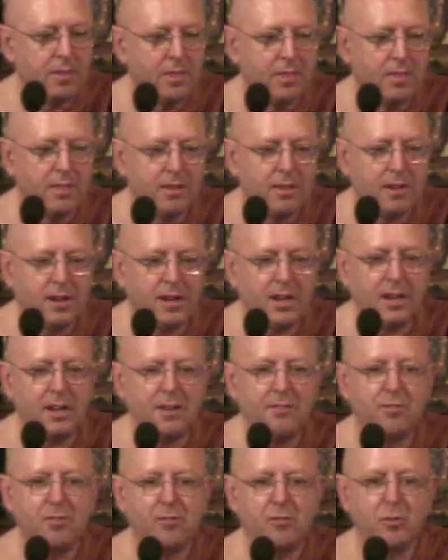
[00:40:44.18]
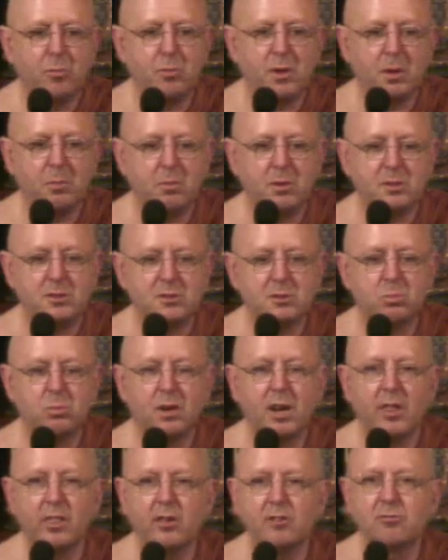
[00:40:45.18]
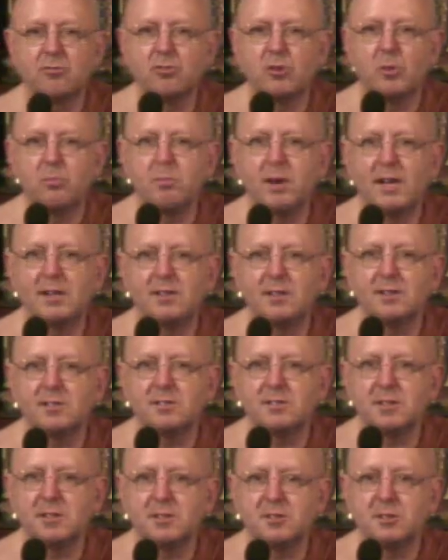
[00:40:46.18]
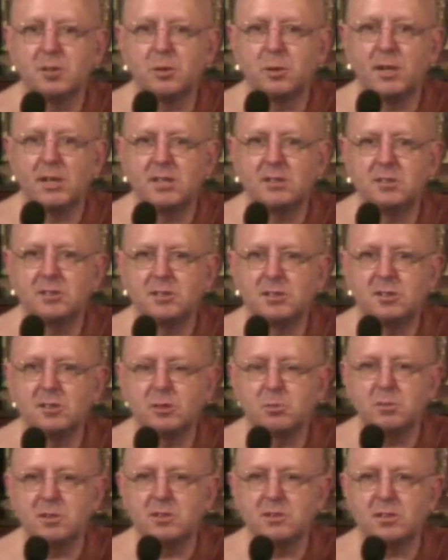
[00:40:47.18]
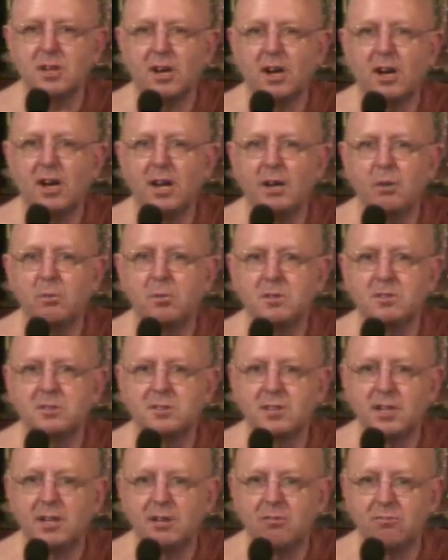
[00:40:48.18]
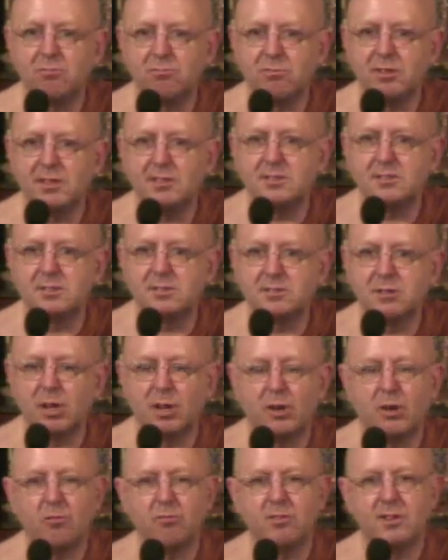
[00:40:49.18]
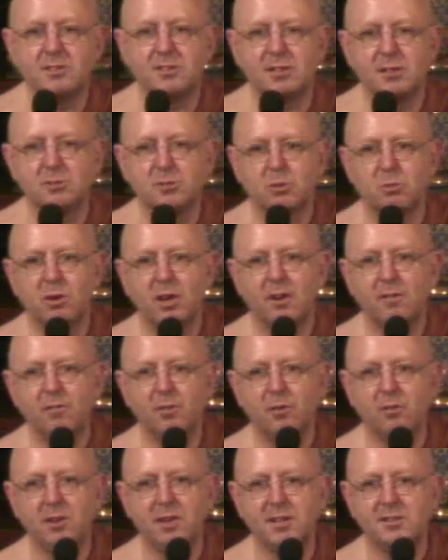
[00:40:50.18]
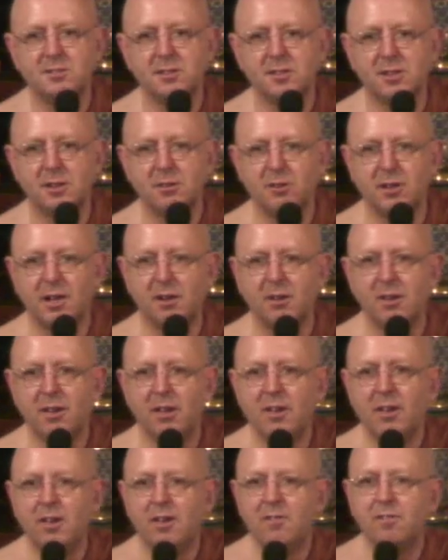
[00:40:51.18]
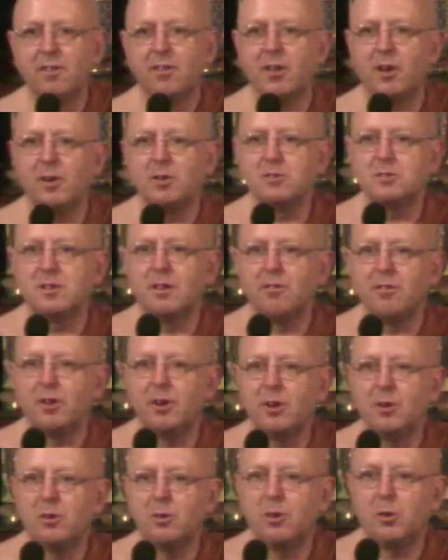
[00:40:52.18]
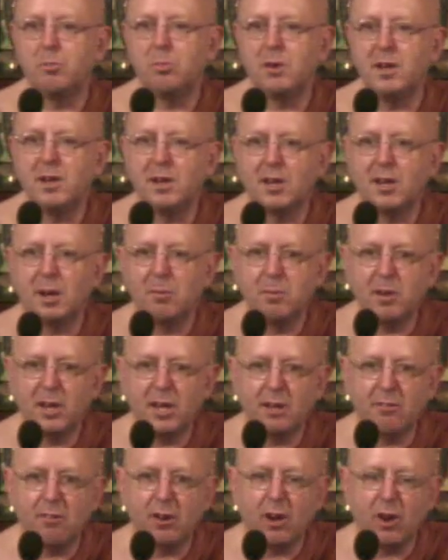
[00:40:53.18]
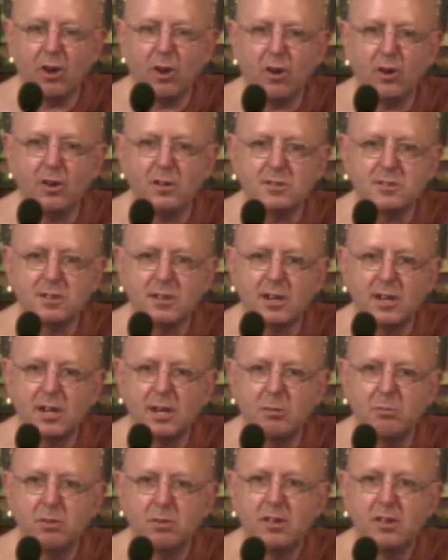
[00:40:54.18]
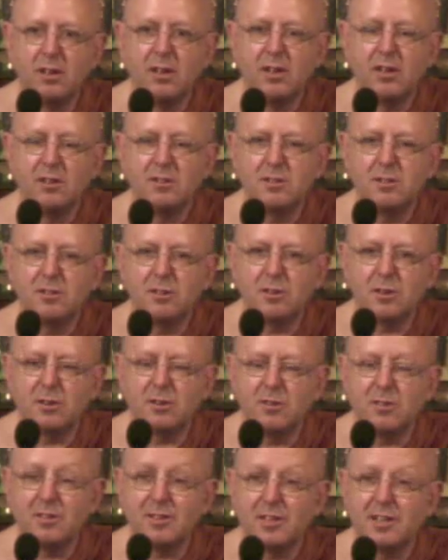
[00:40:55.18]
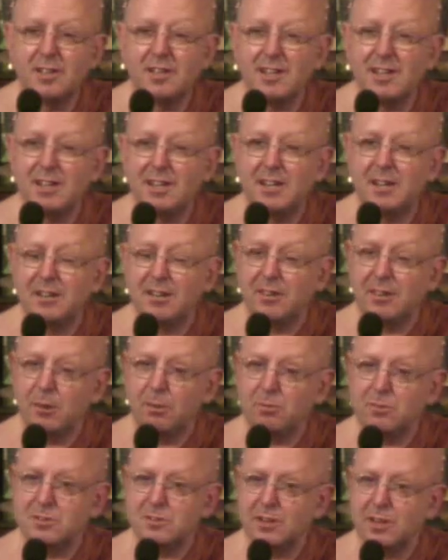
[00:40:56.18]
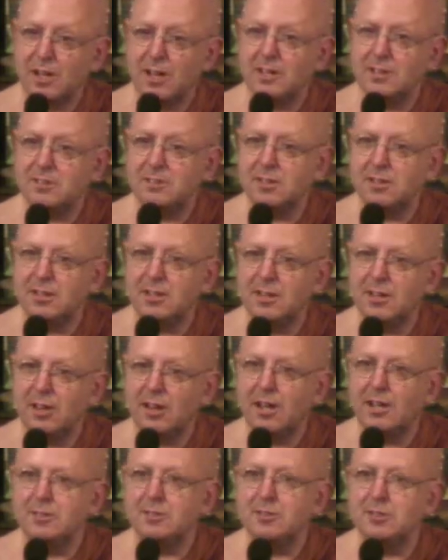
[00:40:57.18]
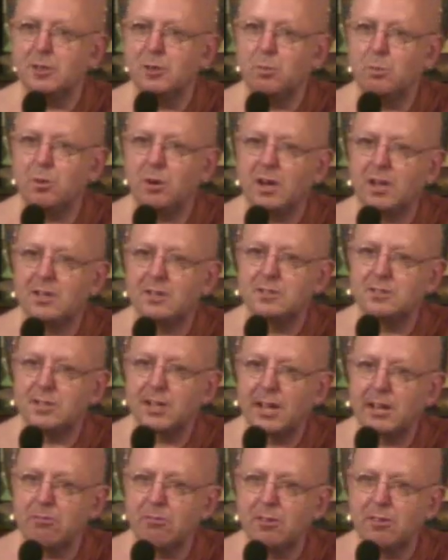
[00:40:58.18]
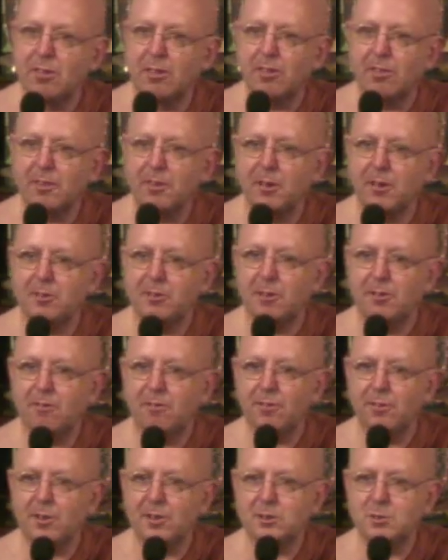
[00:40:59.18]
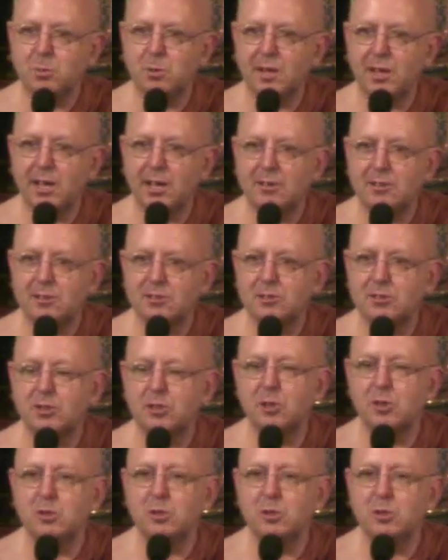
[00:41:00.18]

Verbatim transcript: I even remember just one of the traumatic situations which I was in recent, no, not recently, it was quite a few years ago now. For those of you who've been coming here a long time, you know that in, I think it was 1991, January the 31st, we had this huge